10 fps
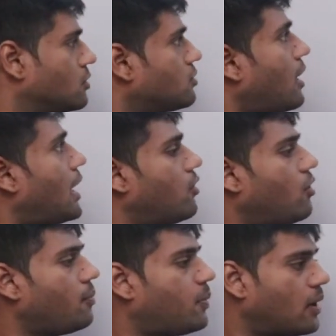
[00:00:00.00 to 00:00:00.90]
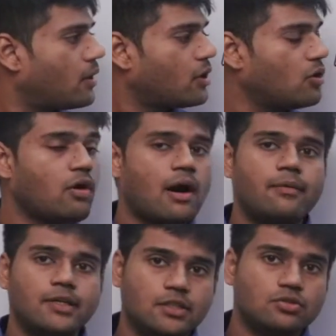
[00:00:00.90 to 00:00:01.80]
So I hope you have
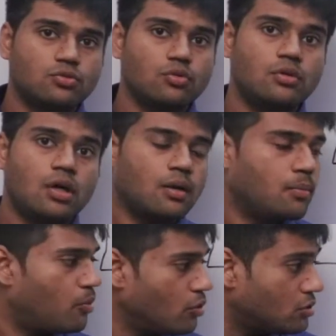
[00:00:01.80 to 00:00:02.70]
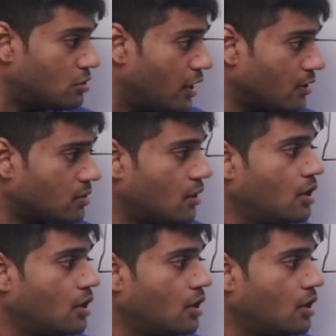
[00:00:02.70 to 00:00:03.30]
understood both things.